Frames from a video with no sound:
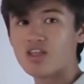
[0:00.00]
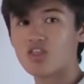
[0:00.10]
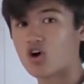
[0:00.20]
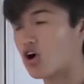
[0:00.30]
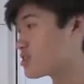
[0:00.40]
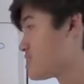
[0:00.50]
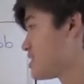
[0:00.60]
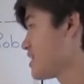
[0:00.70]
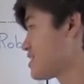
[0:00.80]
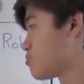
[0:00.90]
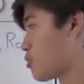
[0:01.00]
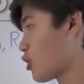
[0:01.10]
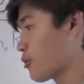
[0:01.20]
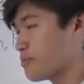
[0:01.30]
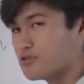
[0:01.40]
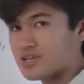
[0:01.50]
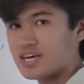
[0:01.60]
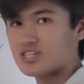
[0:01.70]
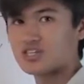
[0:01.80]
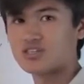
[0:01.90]
there are 6
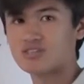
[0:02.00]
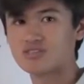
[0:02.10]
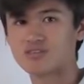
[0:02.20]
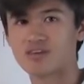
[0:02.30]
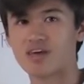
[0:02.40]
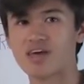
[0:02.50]
permutations.